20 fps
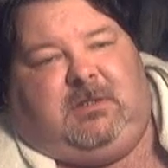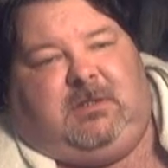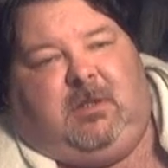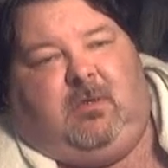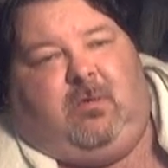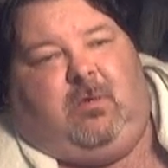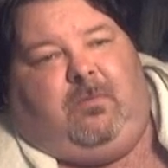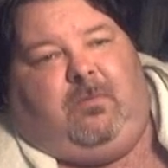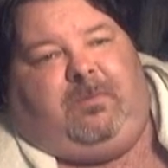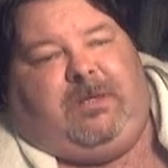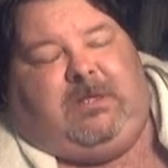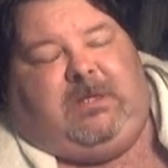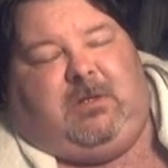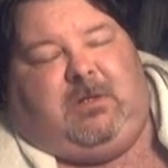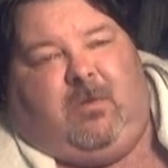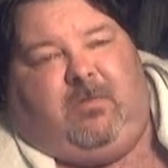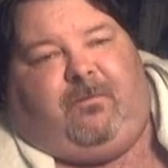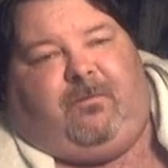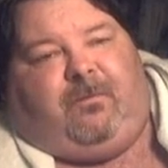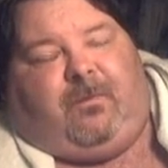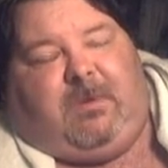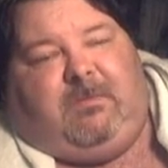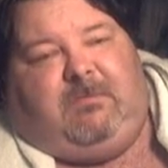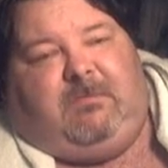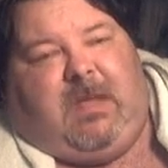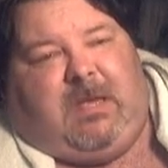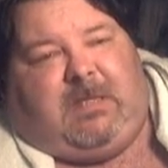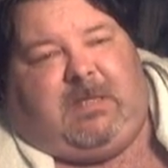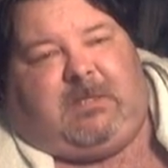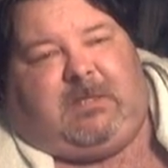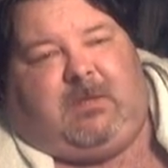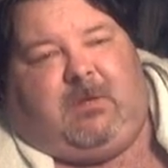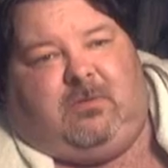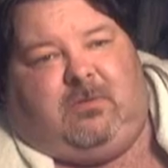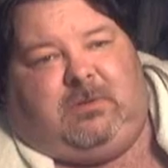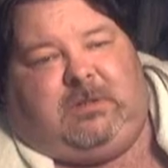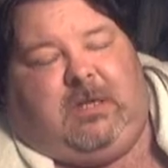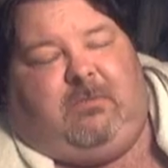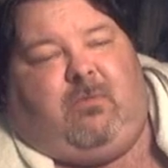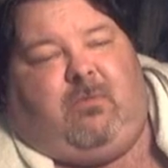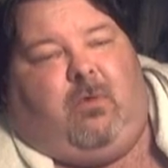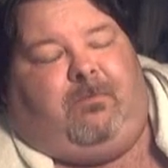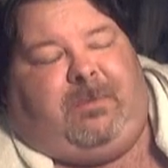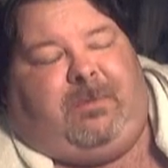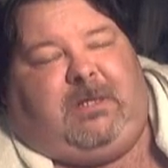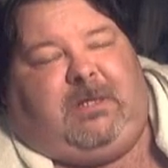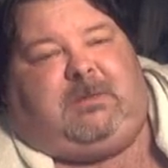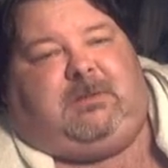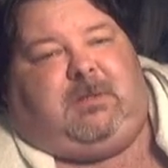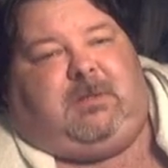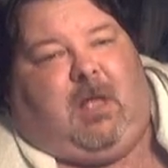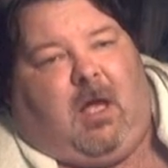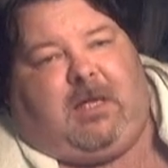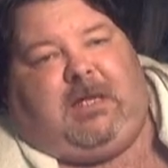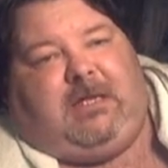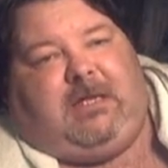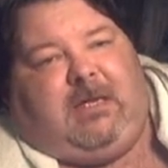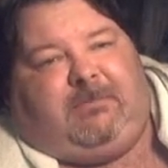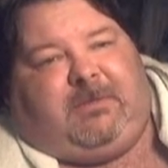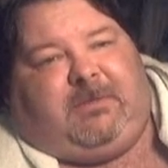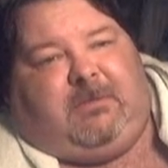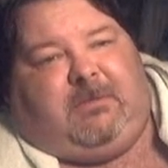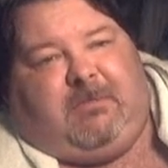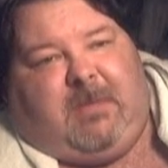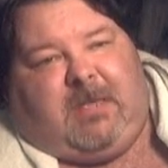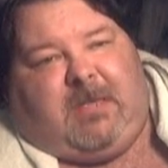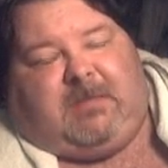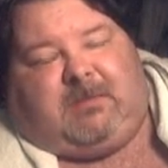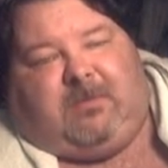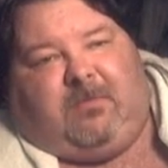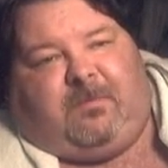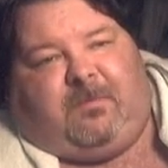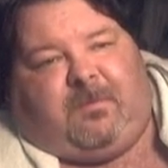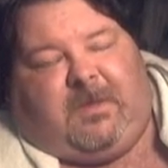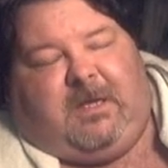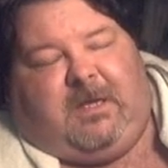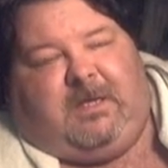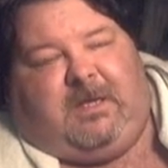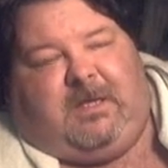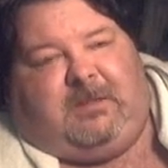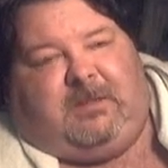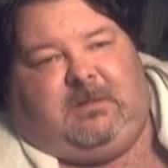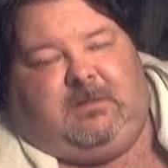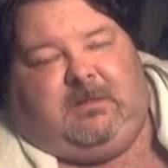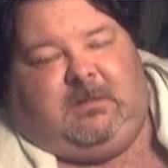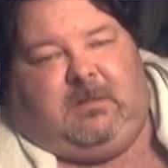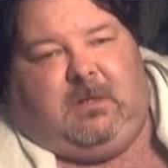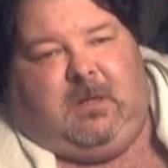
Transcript: There will be no free medical. They won't be clogging up the medical thing,